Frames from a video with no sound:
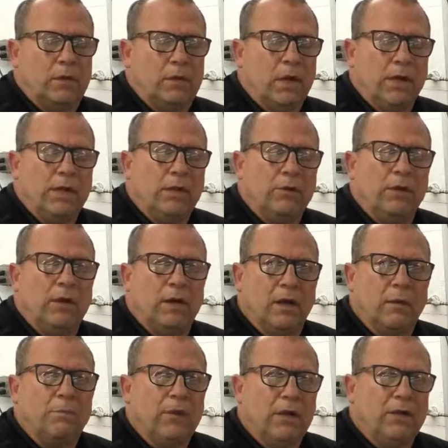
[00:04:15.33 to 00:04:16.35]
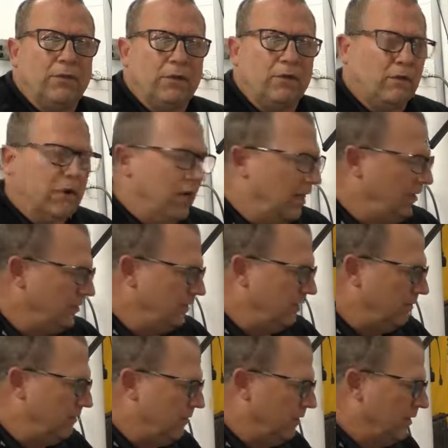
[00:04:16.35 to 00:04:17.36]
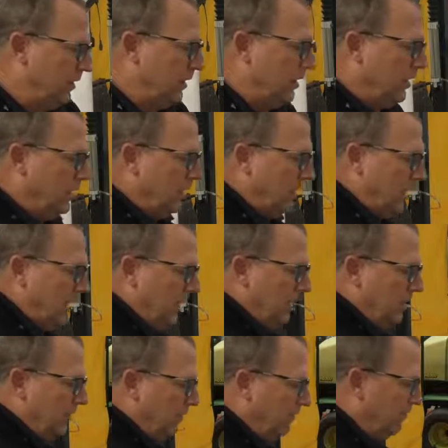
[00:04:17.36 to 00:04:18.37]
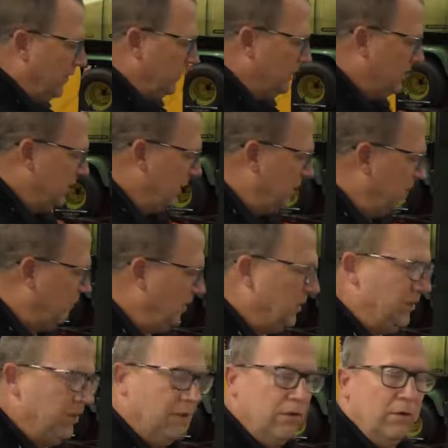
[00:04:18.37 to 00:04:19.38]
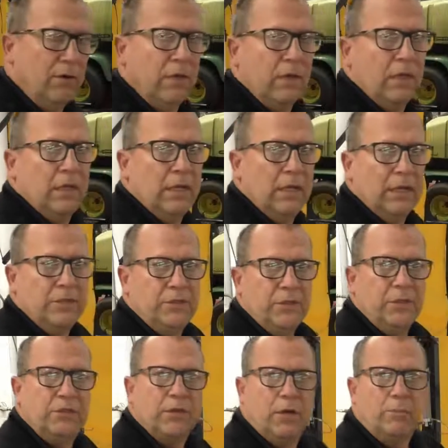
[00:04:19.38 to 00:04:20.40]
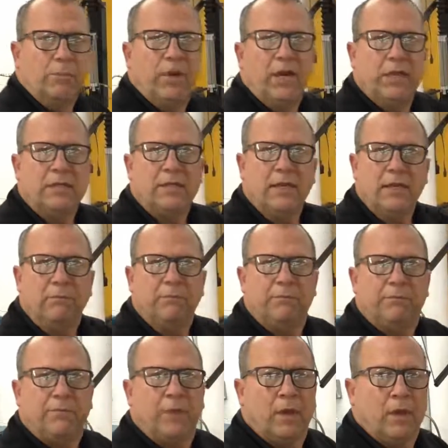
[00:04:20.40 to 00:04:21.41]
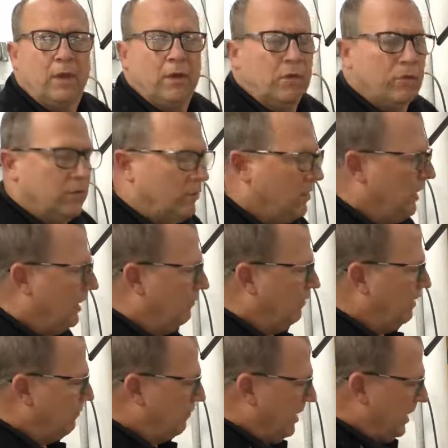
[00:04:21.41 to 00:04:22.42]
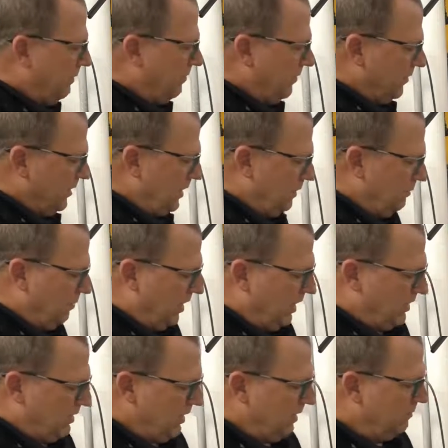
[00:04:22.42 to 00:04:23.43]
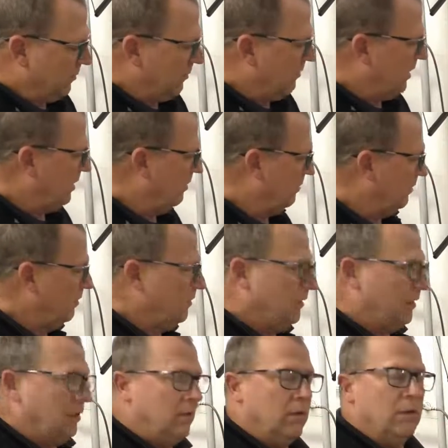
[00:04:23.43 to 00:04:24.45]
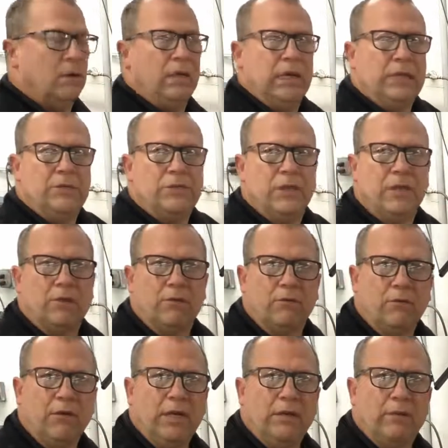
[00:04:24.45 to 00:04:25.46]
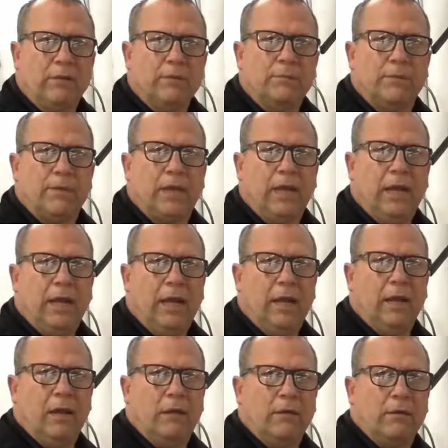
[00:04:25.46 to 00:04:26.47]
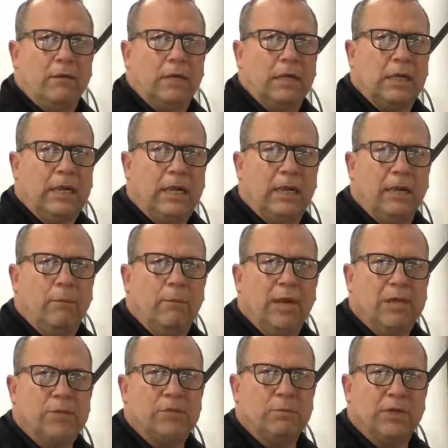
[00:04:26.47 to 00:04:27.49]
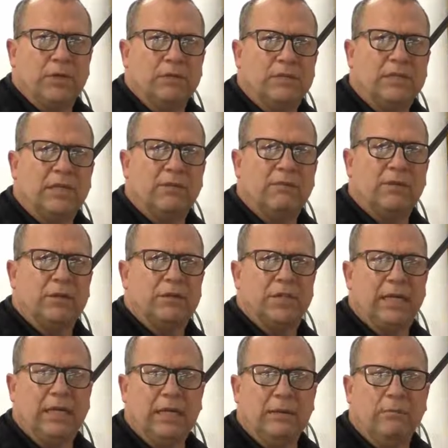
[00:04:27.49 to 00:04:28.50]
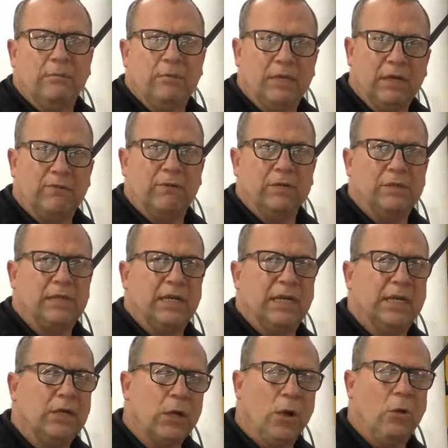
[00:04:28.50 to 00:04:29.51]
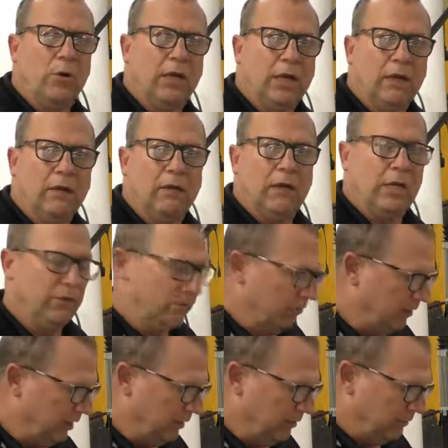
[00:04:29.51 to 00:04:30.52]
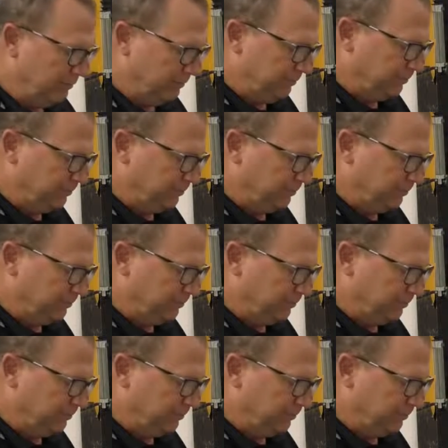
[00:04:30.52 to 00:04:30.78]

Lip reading: cutting unit up on the grinder, and the first thing that we do is use our pie tape, and we wrap the pie tape around each end of the reel and get a measurement and see if there's any difference, any coning in the reel.